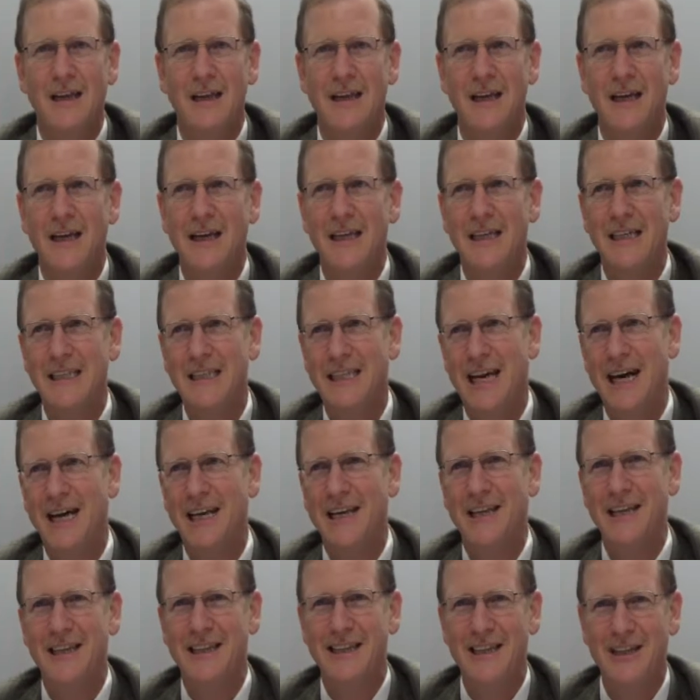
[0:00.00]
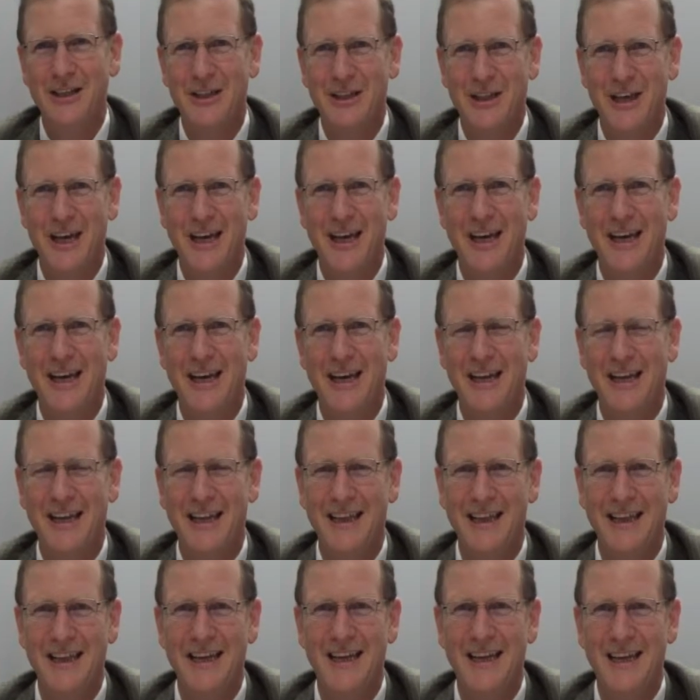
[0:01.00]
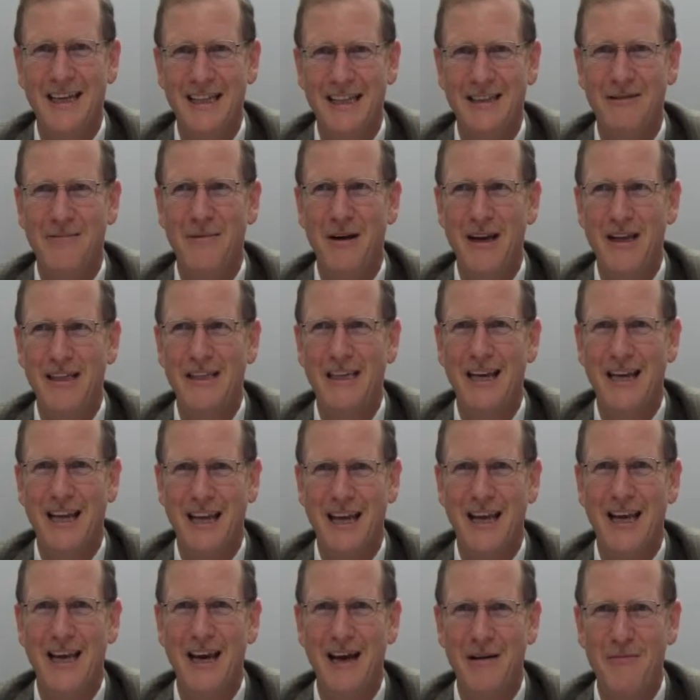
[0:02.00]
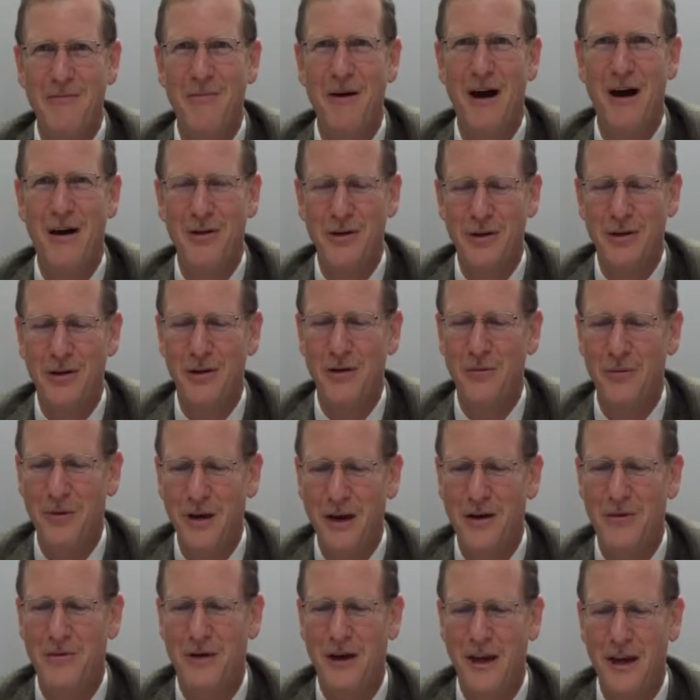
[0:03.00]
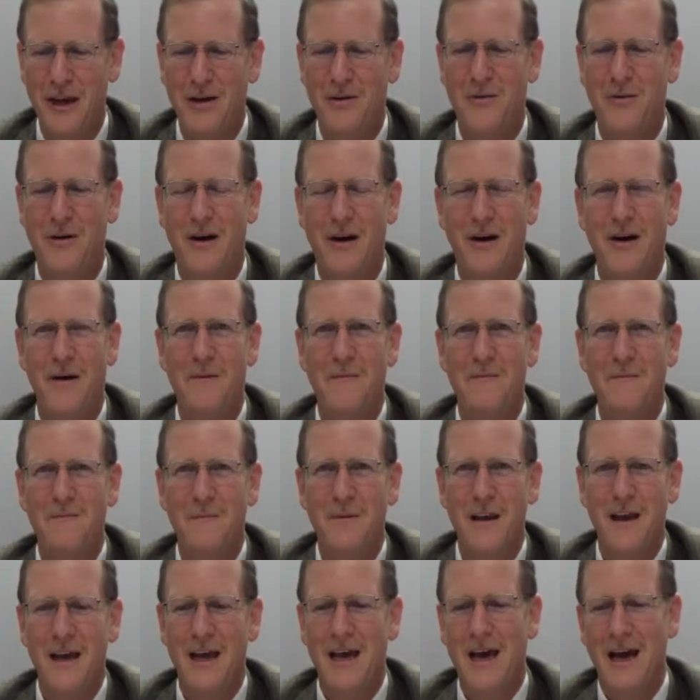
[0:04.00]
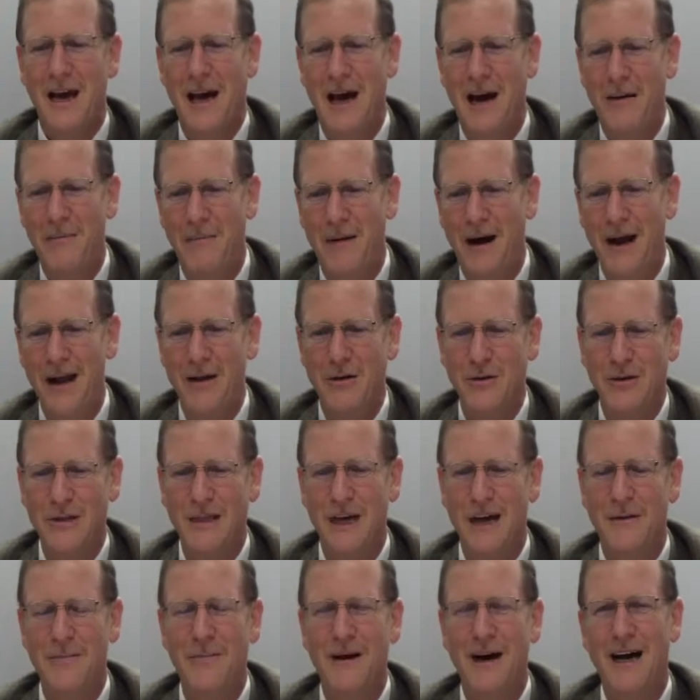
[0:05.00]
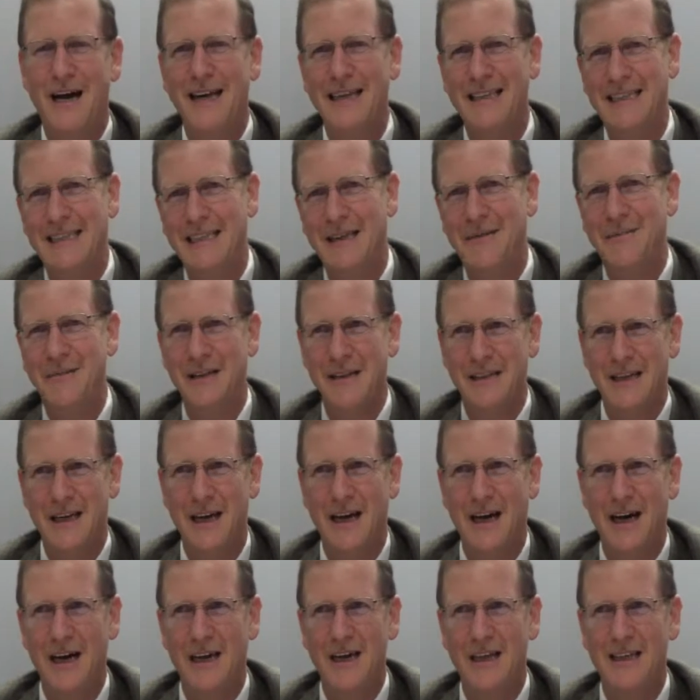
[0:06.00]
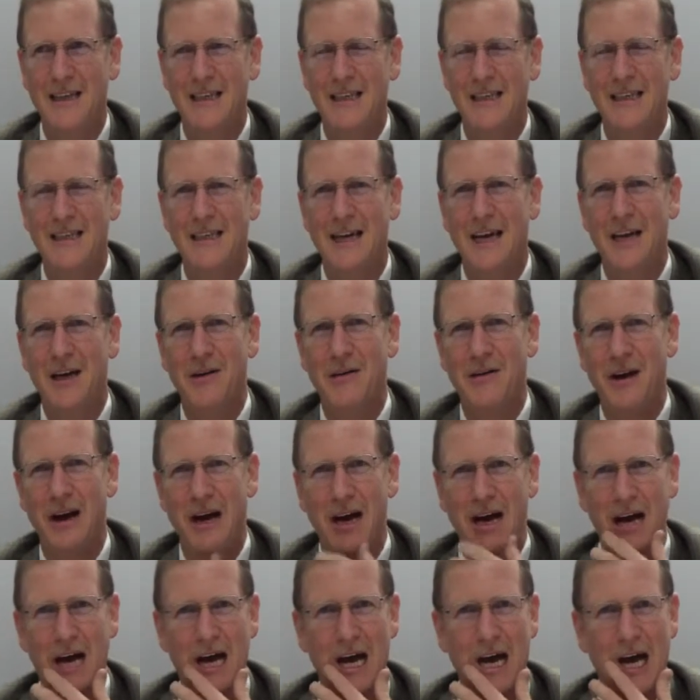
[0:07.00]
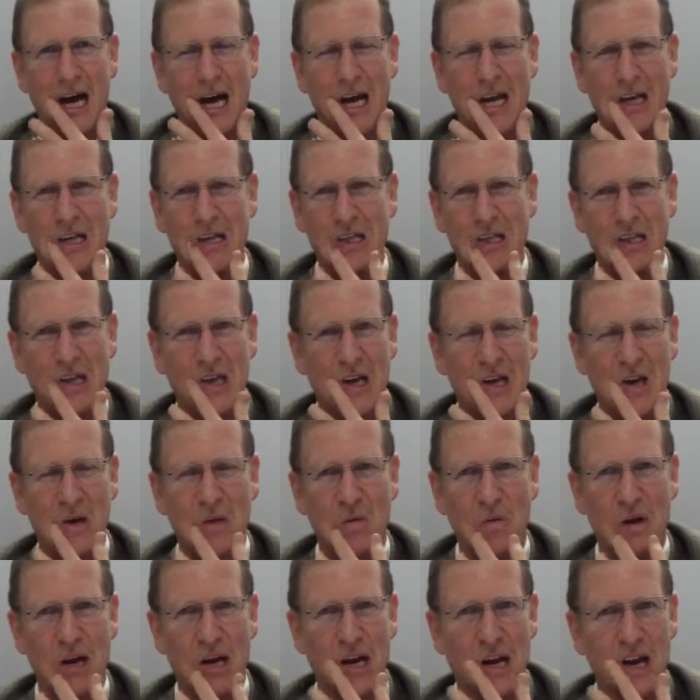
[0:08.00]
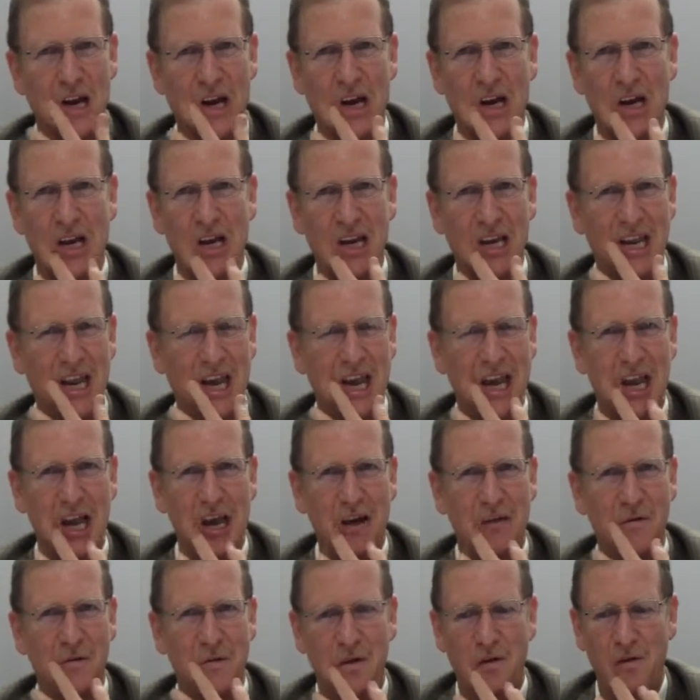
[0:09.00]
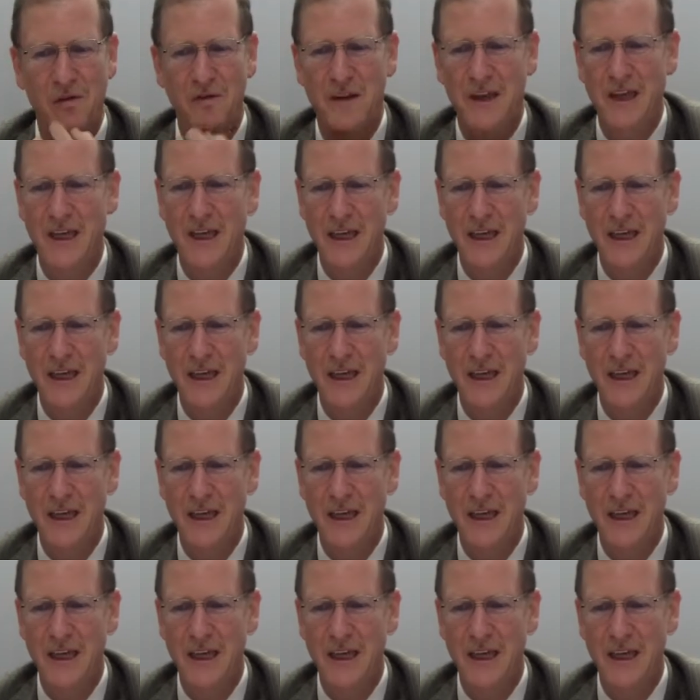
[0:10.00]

the Nisan and Tishrei, that it's basically about uh, equal The sun Mizrach, the sunrise where in a half of the